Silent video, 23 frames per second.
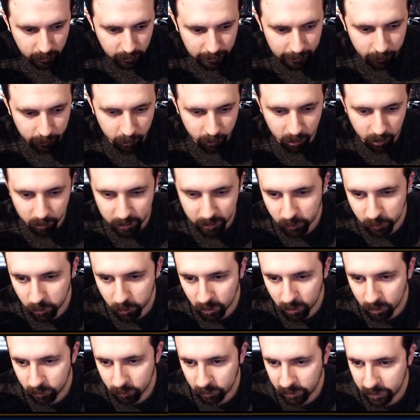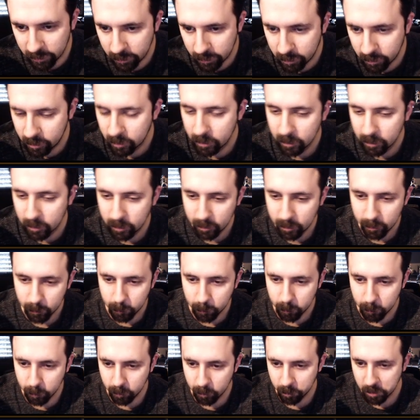It could be a 12 raid
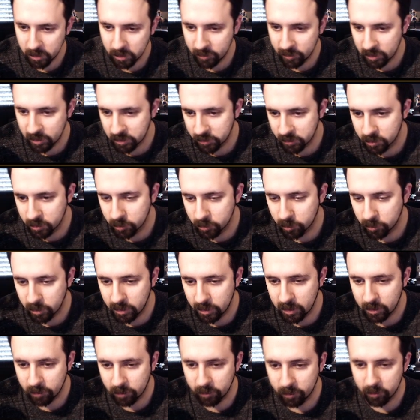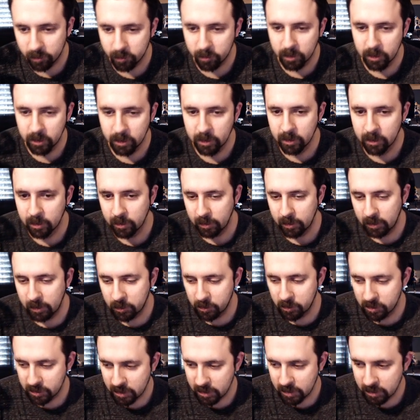or a Brave Exvius raid. I don't know.
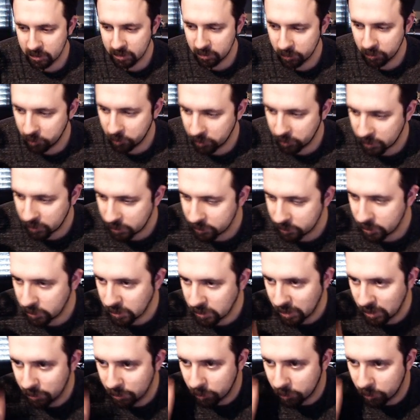Anyways, guys, let me know in the comment section down